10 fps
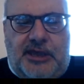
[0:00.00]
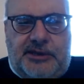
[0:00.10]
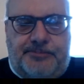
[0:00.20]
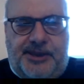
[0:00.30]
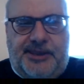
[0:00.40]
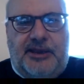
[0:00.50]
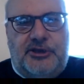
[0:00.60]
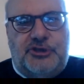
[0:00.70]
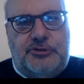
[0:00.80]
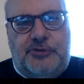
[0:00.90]
get a
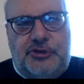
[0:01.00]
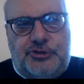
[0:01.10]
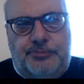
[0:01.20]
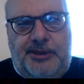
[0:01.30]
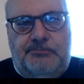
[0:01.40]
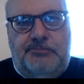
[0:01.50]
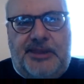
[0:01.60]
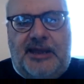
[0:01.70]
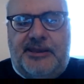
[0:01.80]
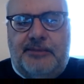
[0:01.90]
percentage, which would be
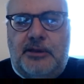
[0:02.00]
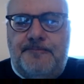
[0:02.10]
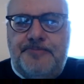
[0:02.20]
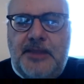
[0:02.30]
sizable.